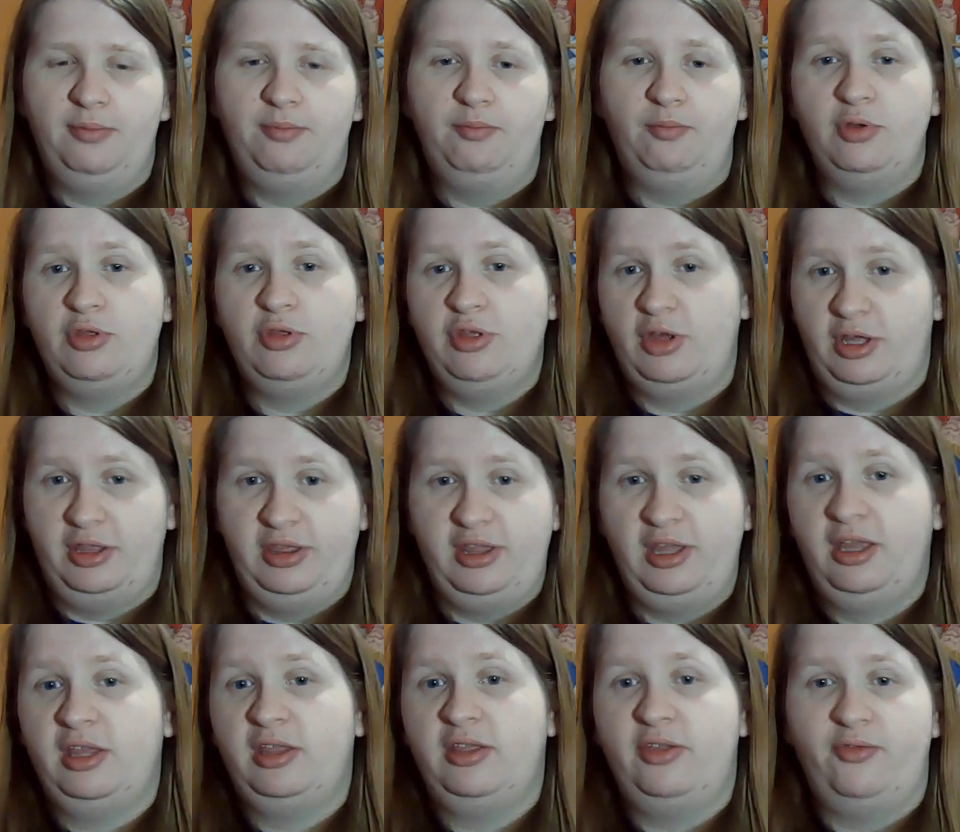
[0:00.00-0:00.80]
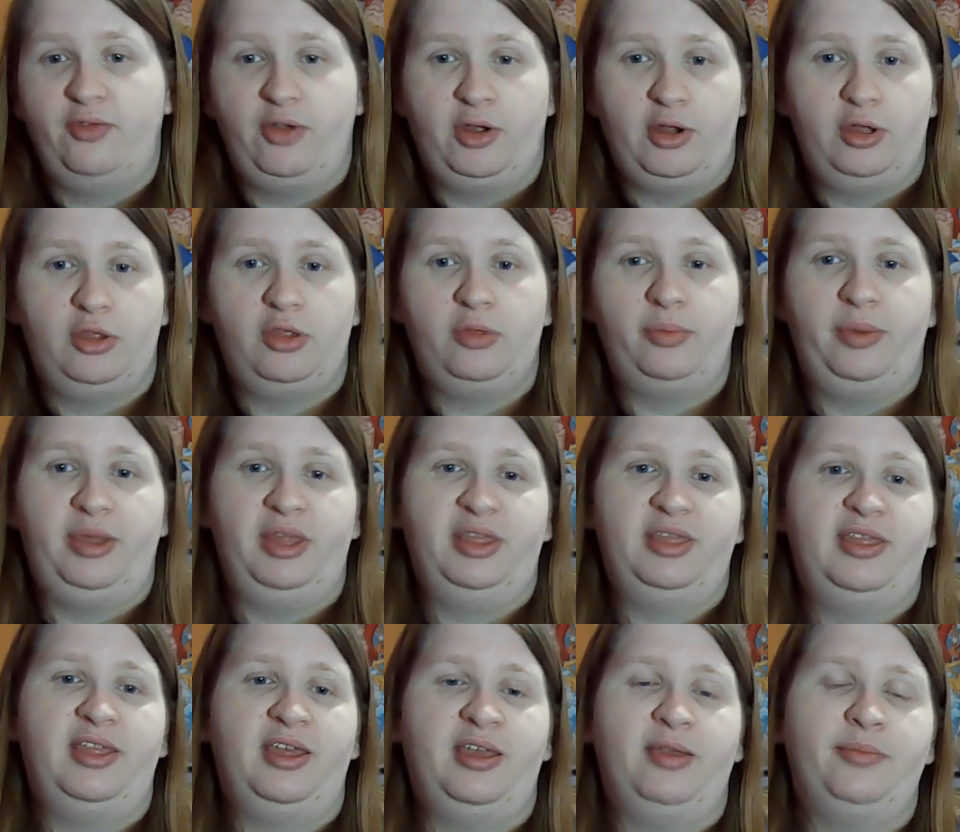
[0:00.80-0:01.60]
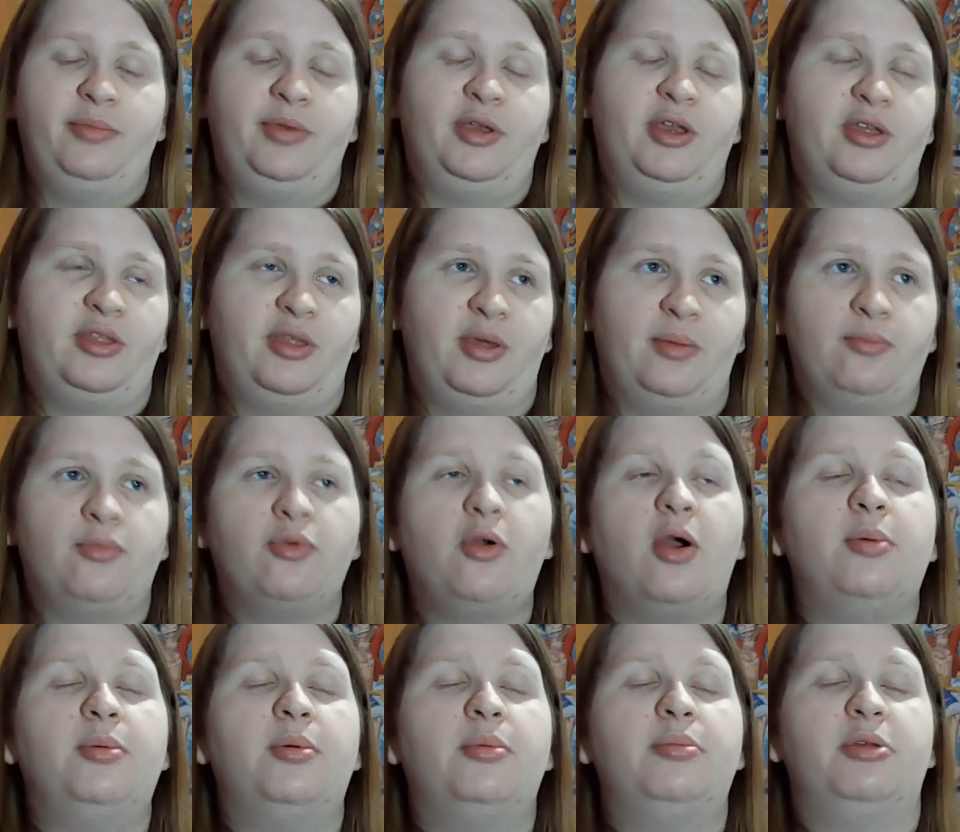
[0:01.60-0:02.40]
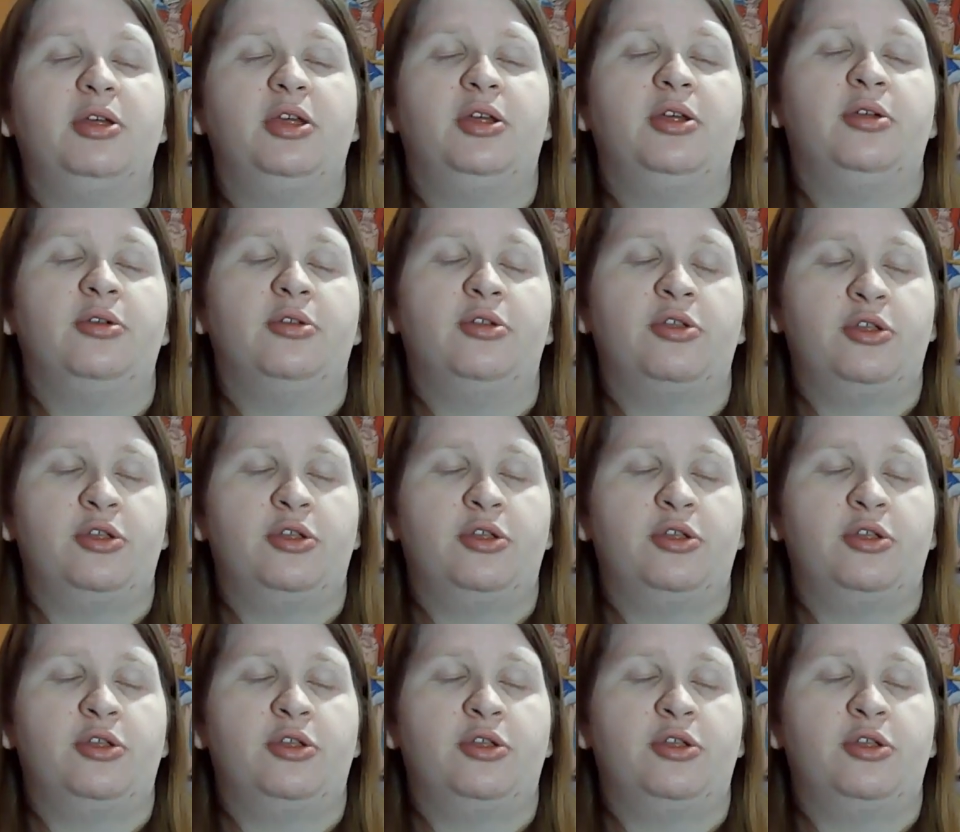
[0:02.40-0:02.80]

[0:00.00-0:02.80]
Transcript: which I think is a very sweet thing because I'm pretty